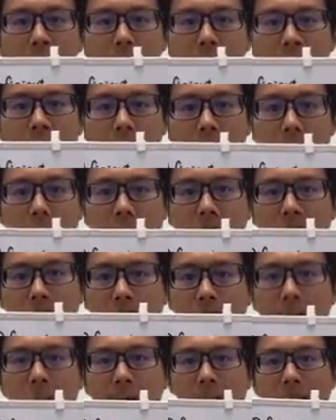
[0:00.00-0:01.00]
already,
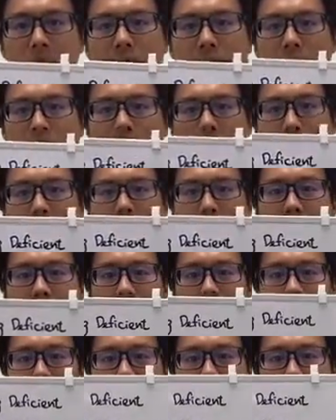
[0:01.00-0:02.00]
and you're not
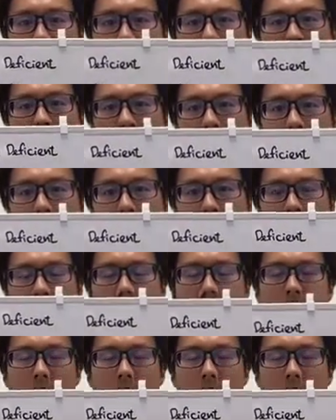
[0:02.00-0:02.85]
wearing enough clothes,